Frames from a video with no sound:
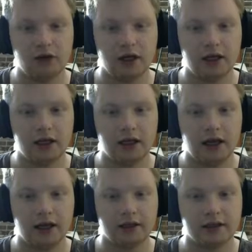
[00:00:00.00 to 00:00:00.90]
where
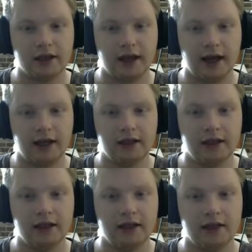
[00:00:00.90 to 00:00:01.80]
they actually had
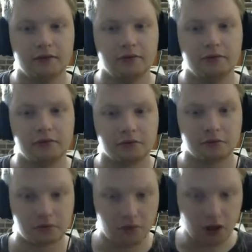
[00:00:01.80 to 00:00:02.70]
the
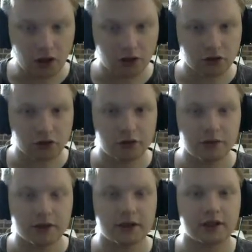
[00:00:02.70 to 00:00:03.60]

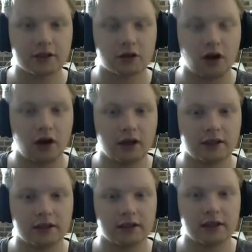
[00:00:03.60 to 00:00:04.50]
troopers
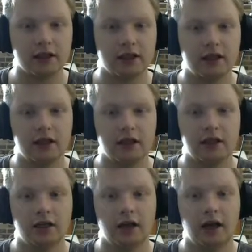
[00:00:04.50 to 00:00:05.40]
disguised
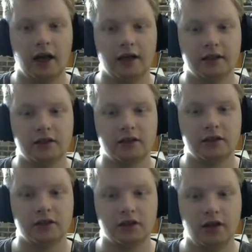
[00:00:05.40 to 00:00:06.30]

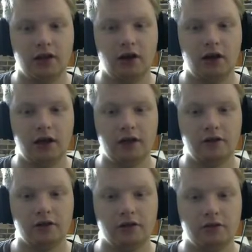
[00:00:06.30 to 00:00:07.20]
as Jedi
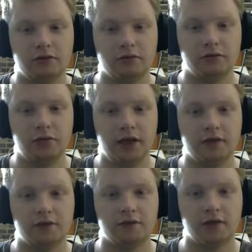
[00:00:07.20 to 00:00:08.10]
for a bit,
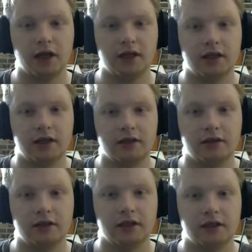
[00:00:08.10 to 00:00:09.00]
and
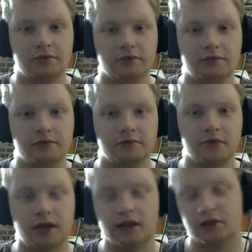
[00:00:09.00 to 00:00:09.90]
then yeah,
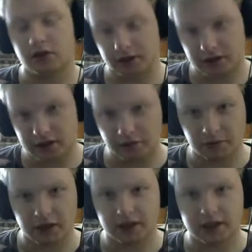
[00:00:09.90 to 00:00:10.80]
they tricked some
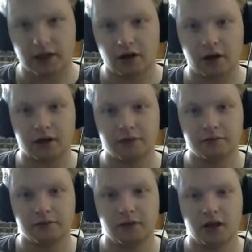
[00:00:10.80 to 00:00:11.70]
of the Jedi.
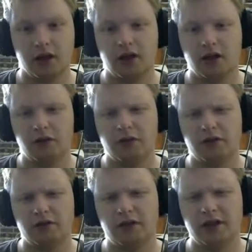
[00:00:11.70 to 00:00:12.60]

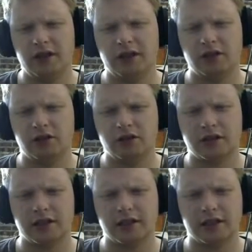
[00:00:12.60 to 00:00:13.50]
But really
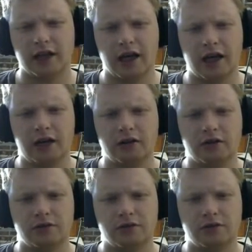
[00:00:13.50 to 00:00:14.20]
interesting how